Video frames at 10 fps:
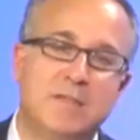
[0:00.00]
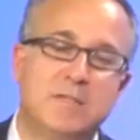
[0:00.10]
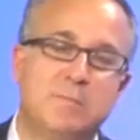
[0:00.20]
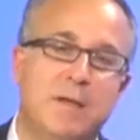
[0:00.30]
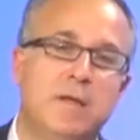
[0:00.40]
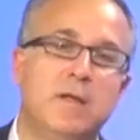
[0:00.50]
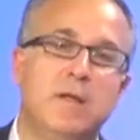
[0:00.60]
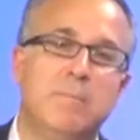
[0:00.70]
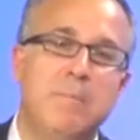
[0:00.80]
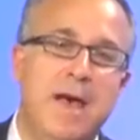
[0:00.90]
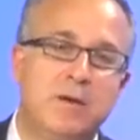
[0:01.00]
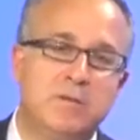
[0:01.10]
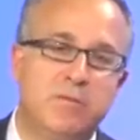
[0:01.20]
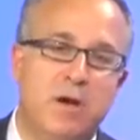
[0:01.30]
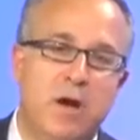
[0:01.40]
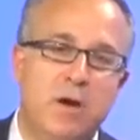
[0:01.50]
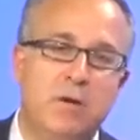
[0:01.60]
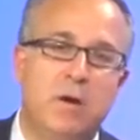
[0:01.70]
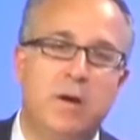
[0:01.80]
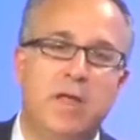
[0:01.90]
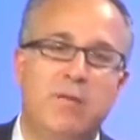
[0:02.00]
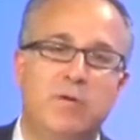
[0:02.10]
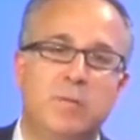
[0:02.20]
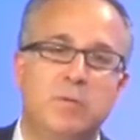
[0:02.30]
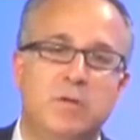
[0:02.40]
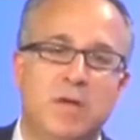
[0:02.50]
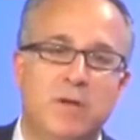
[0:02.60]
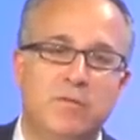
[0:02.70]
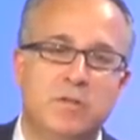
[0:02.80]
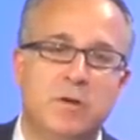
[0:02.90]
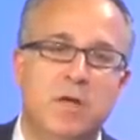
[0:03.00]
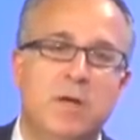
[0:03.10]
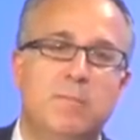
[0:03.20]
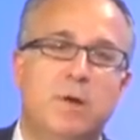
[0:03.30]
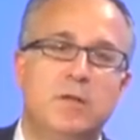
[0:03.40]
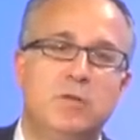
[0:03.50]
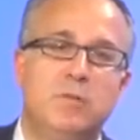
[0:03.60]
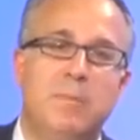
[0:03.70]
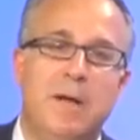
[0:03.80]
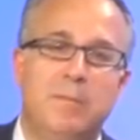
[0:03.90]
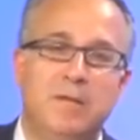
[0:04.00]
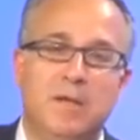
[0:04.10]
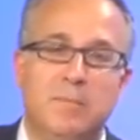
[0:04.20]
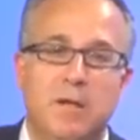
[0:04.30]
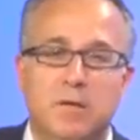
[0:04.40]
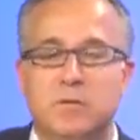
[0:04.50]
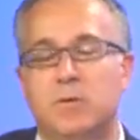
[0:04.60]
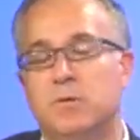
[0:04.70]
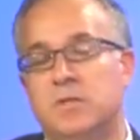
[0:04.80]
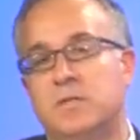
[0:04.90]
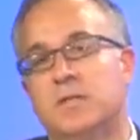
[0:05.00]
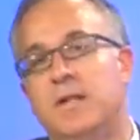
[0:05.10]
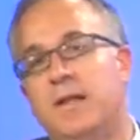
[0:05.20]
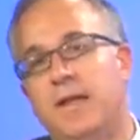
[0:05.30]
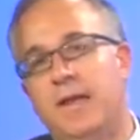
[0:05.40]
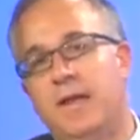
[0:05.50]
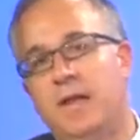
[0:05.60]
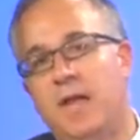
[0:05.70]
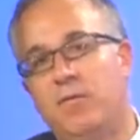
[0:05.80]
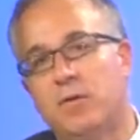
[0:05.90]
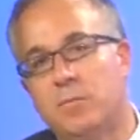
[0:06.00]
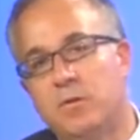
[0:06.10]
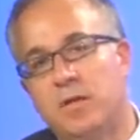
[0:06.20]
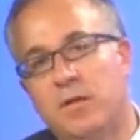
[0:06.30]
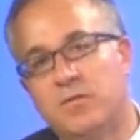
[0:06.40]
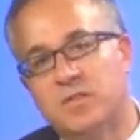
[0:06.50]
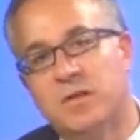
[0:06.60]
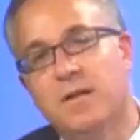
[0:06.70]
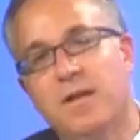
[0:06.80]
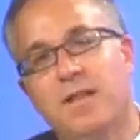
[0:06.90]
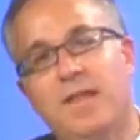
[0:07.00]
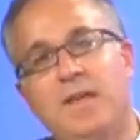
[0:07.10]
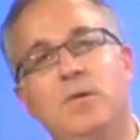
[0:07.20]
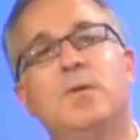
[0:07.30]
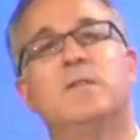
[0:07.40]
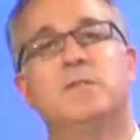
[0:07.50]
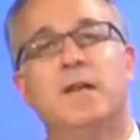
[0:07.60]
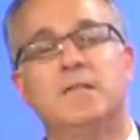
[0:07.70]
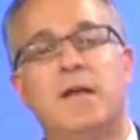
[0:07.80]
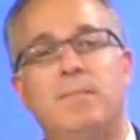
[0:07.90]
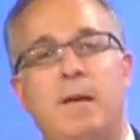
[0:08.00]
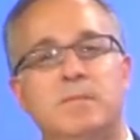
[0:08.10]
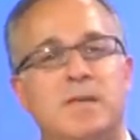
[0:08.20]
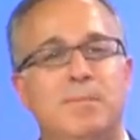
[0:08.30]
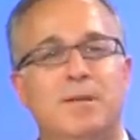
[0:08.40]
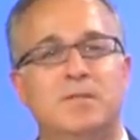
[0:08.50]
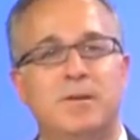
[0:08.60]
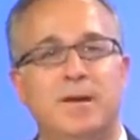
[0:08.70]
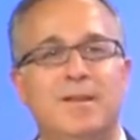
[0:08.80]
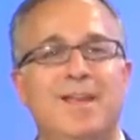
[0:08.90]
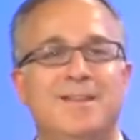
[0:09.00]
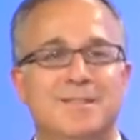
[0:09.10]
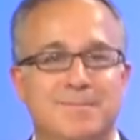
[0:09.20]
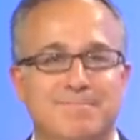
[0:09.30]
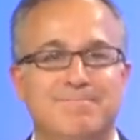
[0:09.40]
this has been Matters of the Heart on Haverhill Community Television, brought to you by Pateka Medical Associates and Haverhill Community Television. Thank you, and until next time, I'm Seth Bilazarian. Thanks.